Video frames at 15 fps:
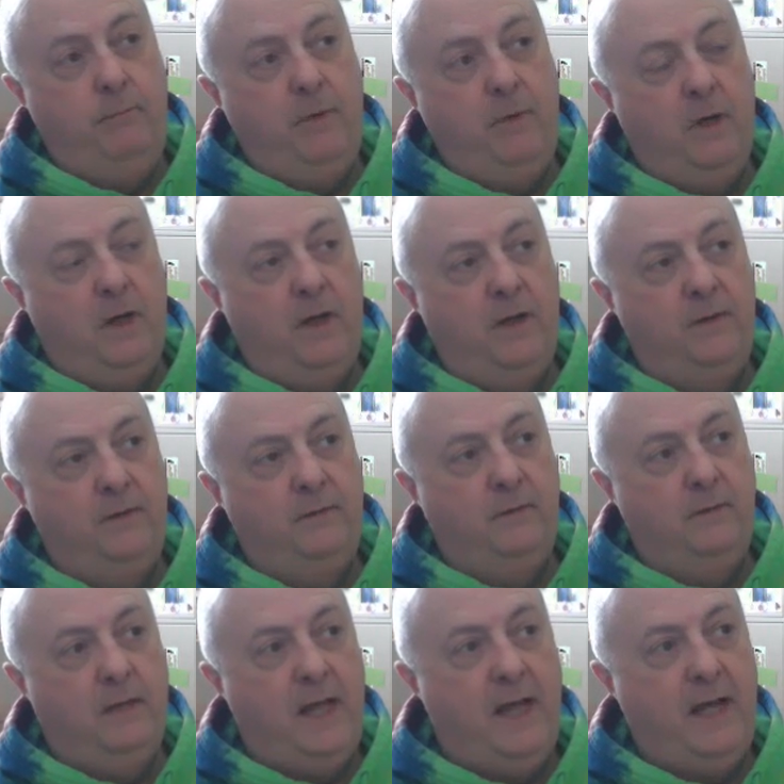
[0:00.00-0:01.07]

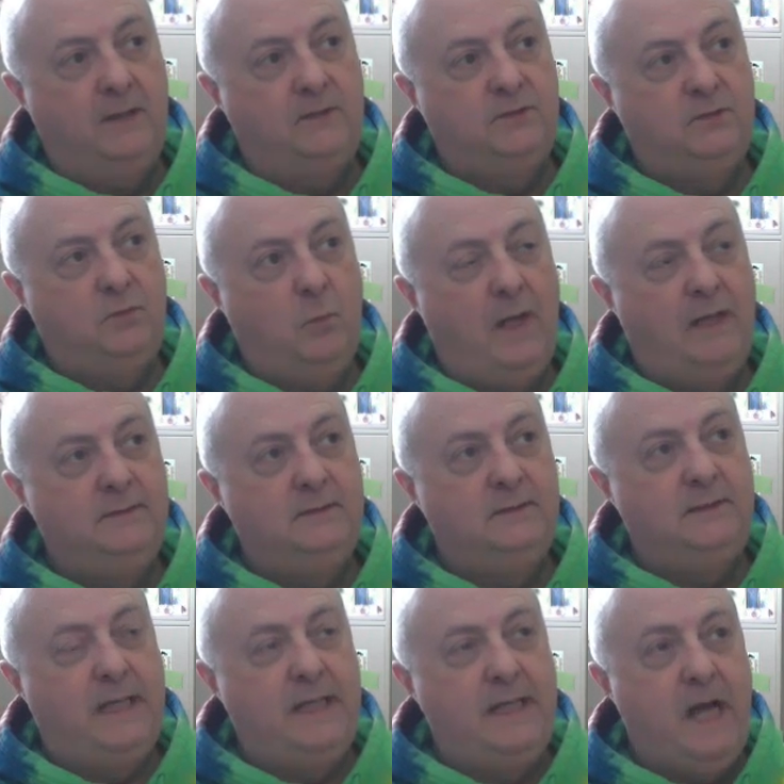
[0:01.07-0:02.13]
On last
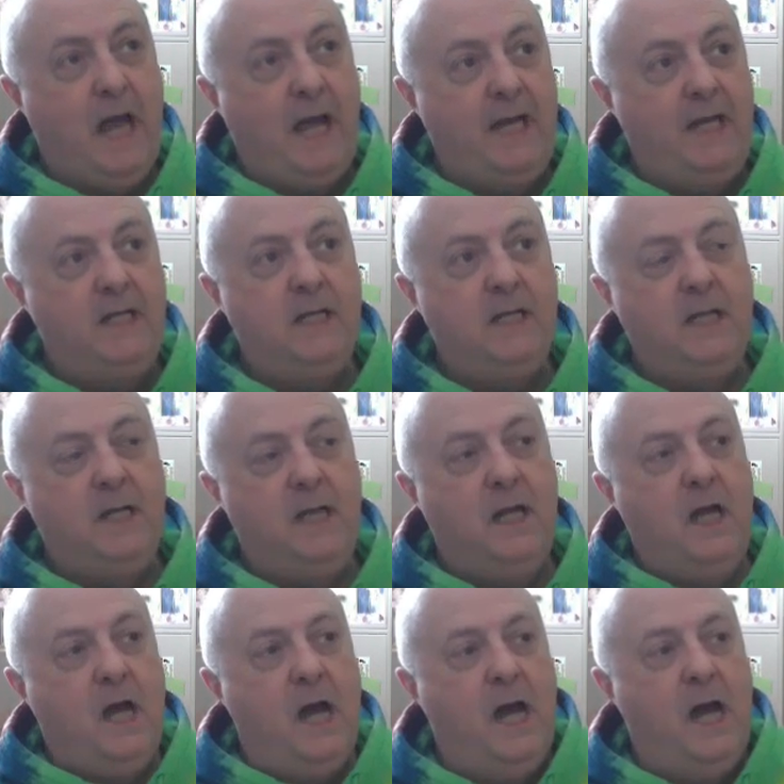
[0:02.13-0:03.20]
Wednesday night,
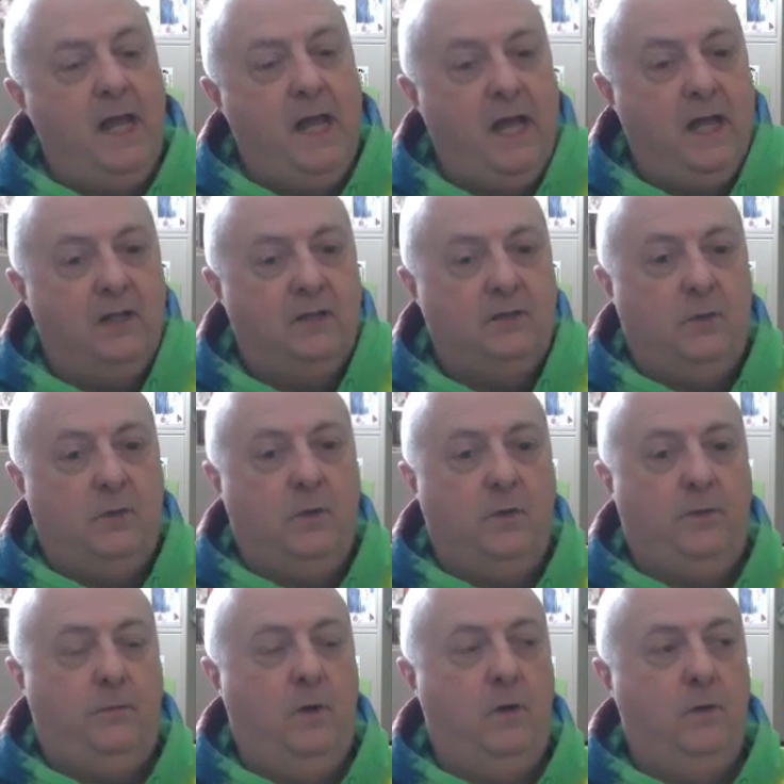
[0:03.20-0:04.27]
I had a sore
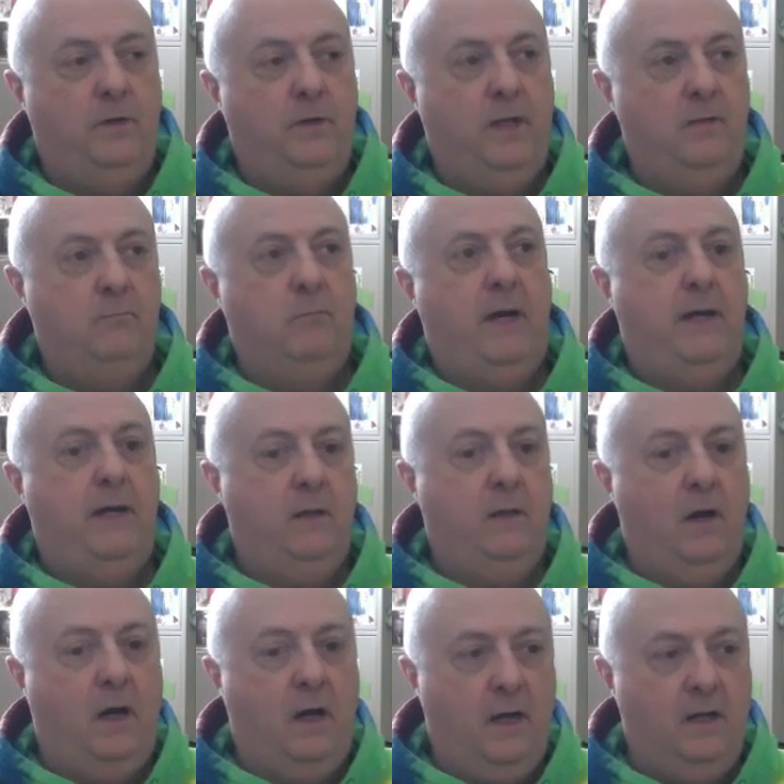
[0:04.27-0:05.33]
throat, and by
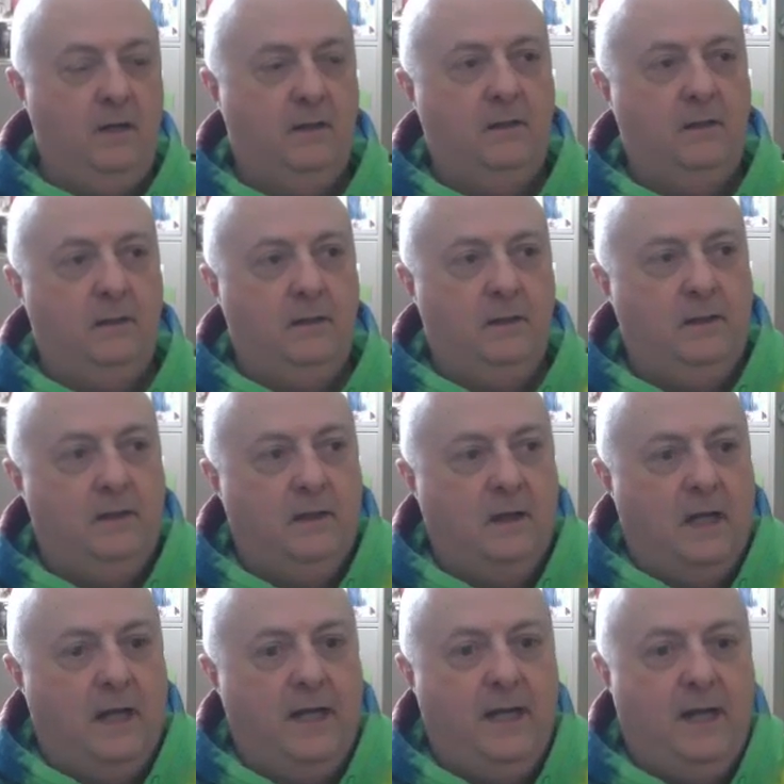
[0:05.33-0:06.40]
law,
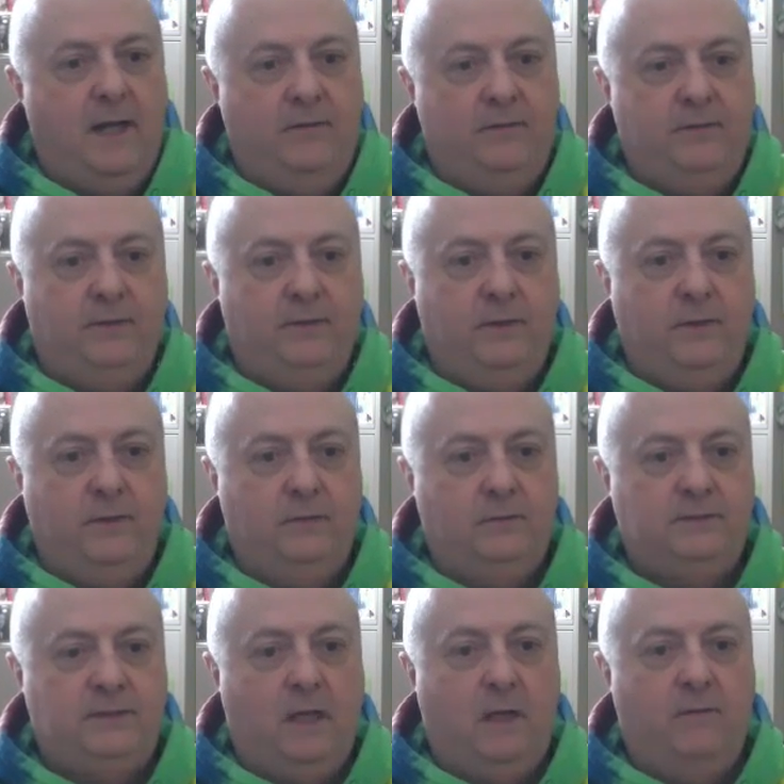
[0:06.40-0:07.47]
I have to
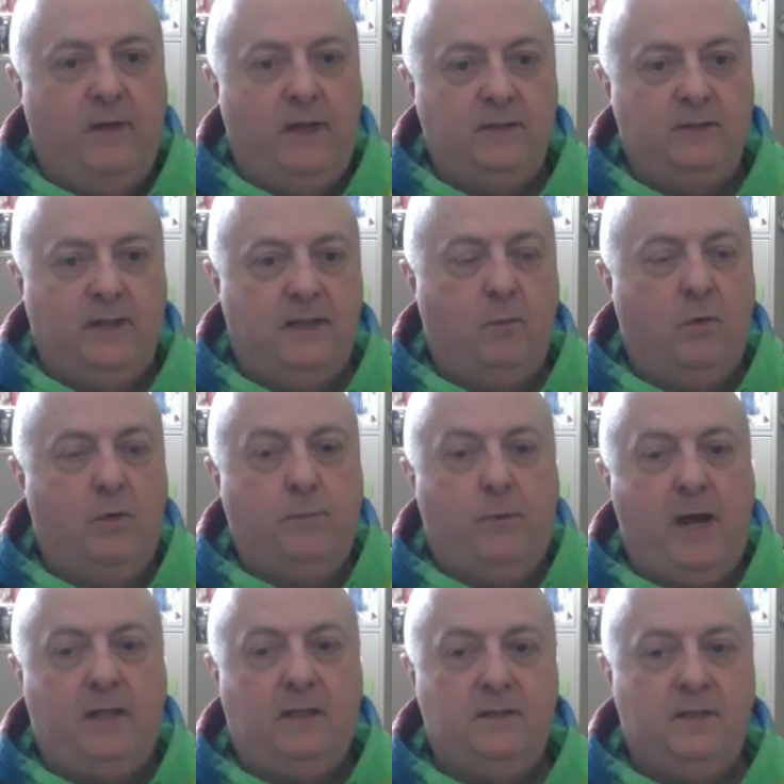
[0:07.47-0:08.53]
self-isolate. We're
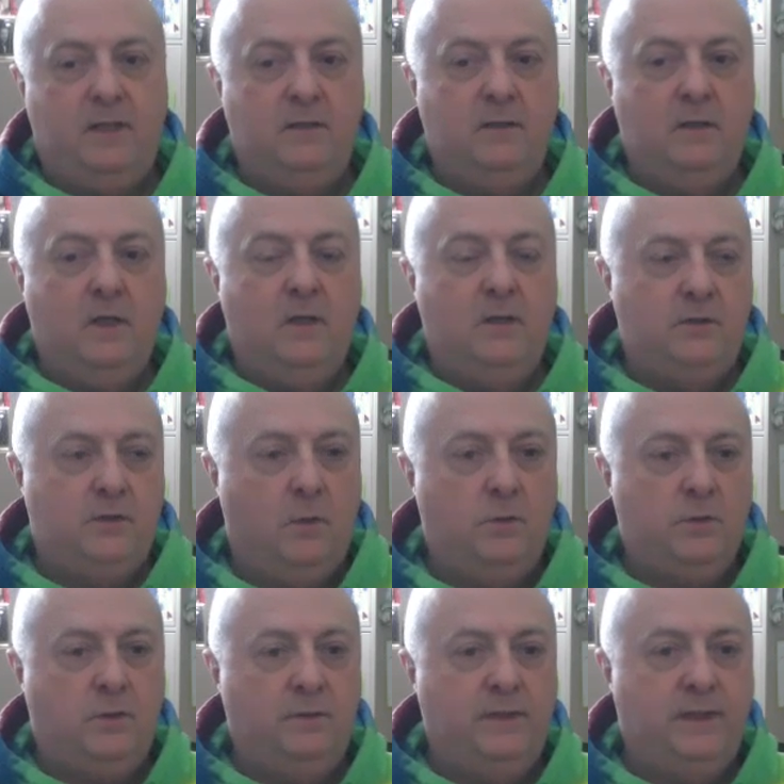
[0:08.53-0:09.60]
practicing
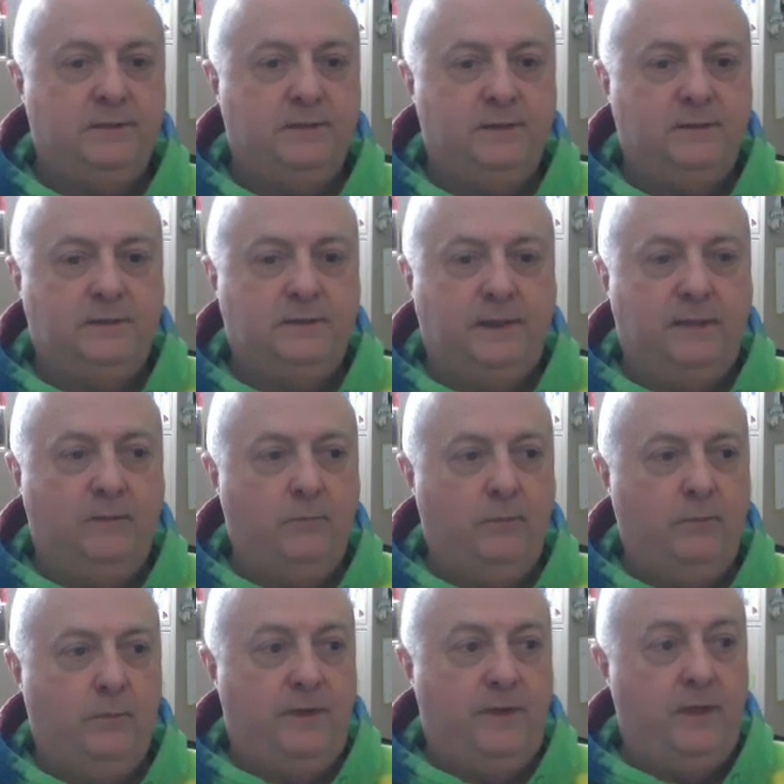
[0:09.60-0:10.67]
social distancing
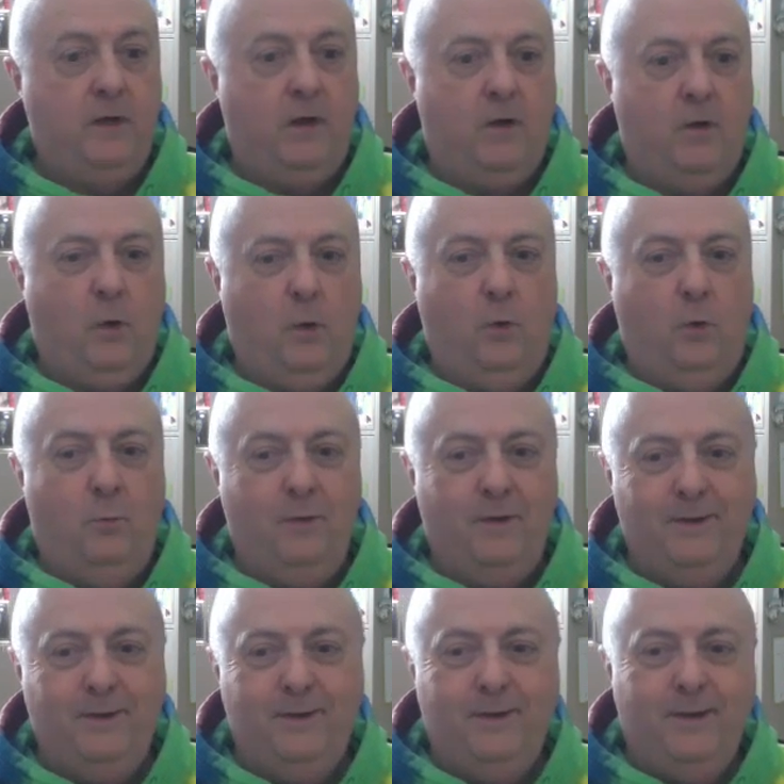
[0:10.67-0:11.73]
within our home,
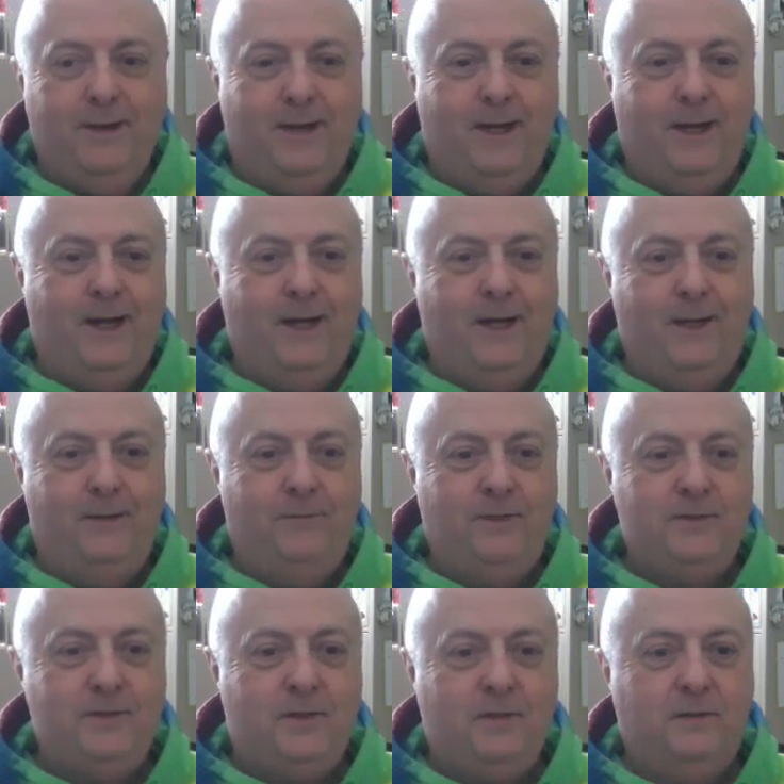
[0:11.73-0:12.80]

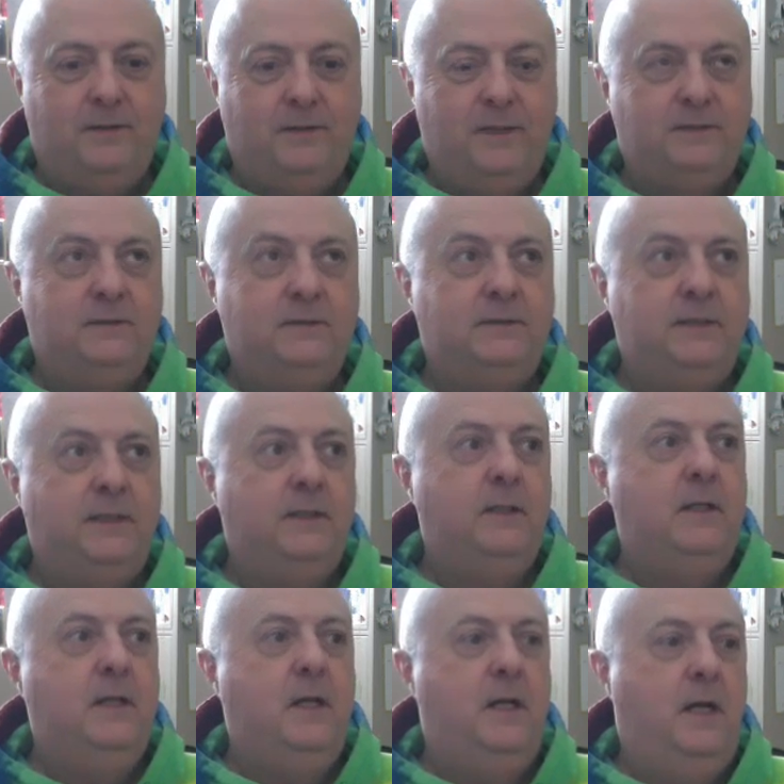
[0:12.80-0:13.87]
physical distancing.
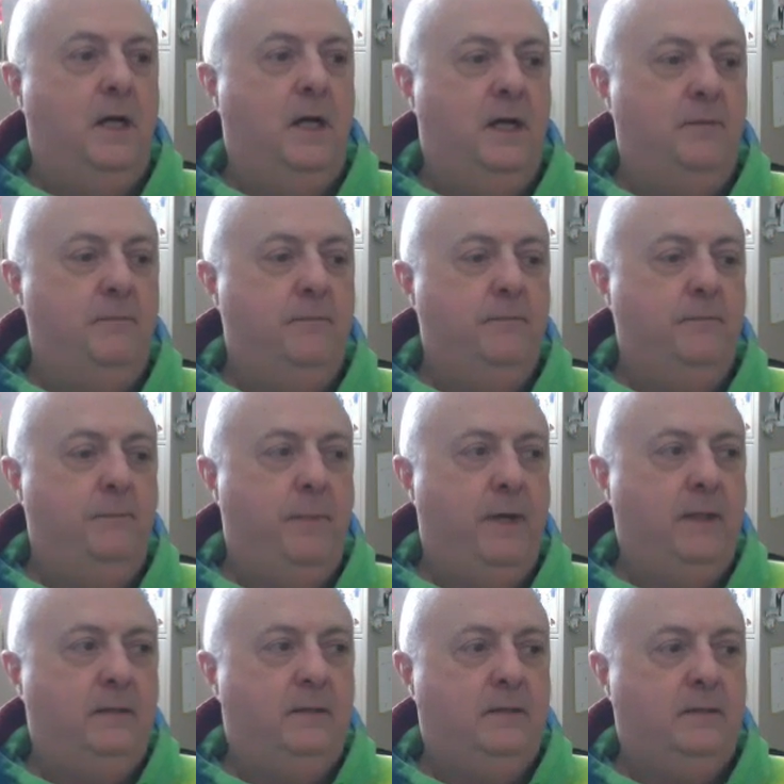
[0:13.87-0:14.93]

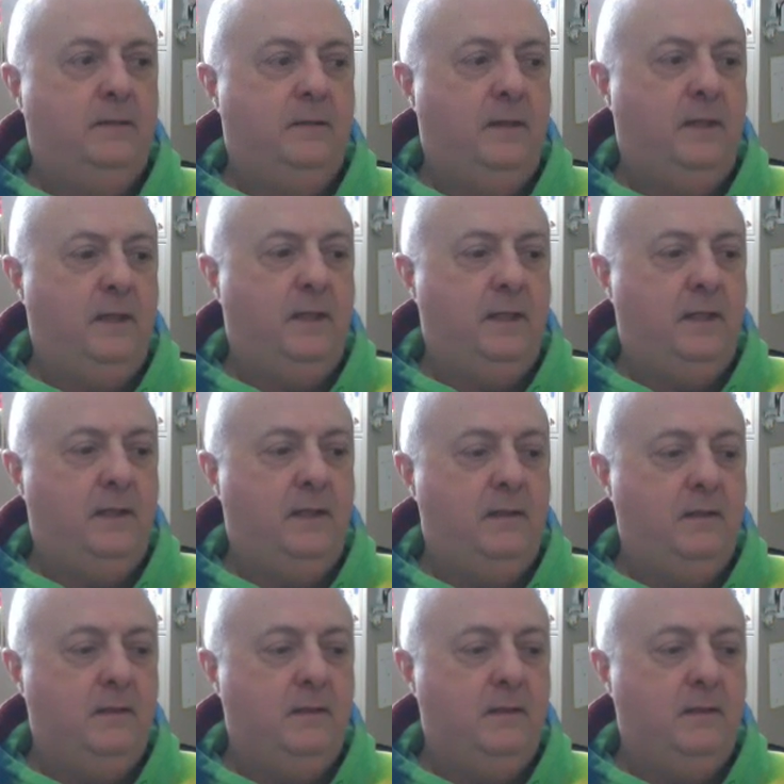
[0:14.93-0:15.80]
But the